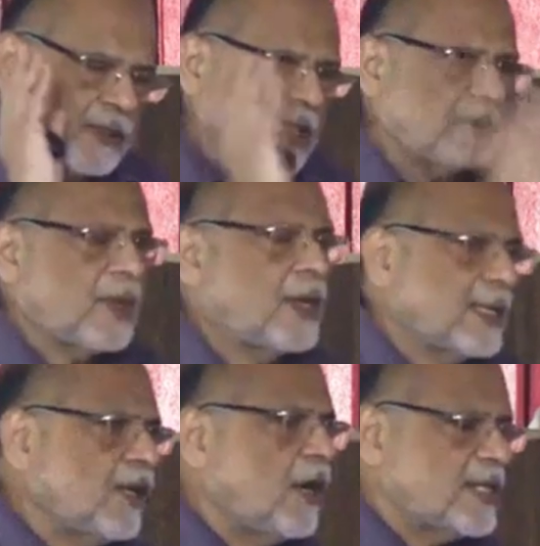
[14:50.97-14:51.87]
through the
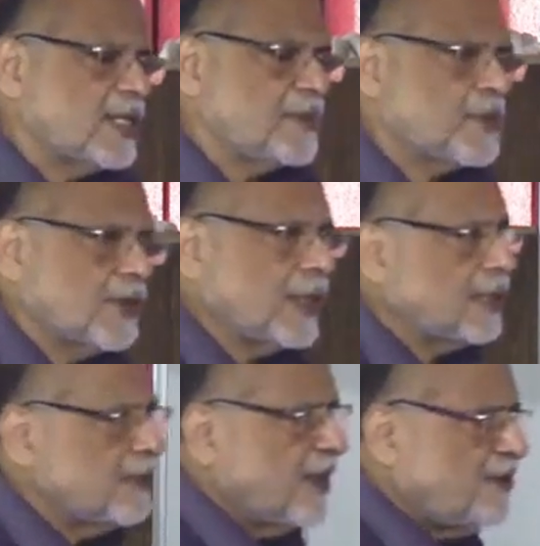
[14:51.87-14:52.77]
broader concepts so
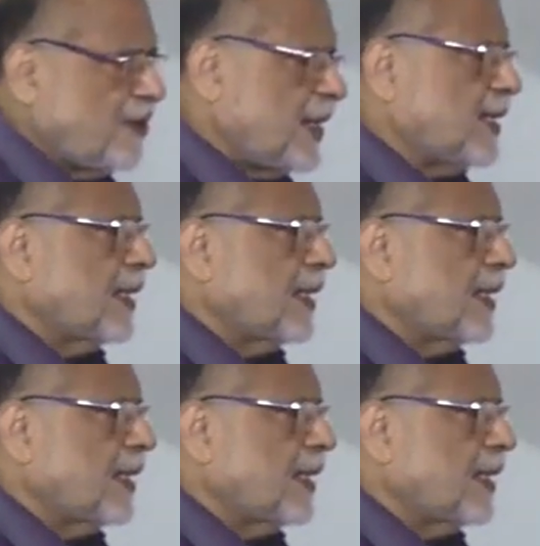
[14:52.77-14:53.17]
that when we meet